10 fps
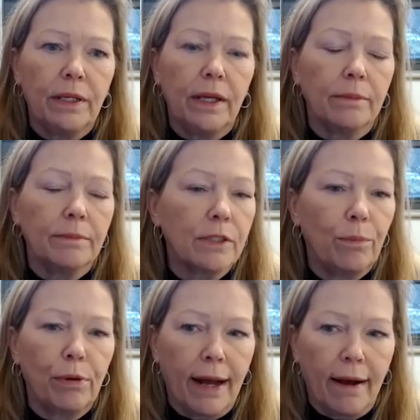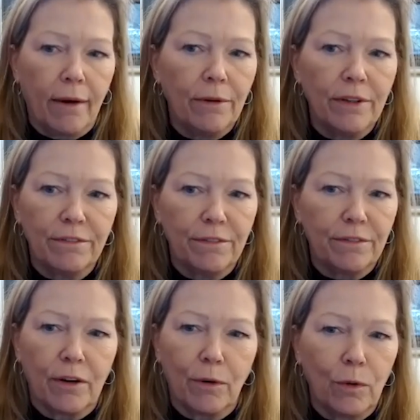I'm so proud of
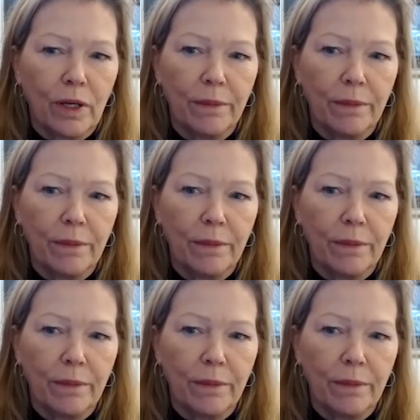our whole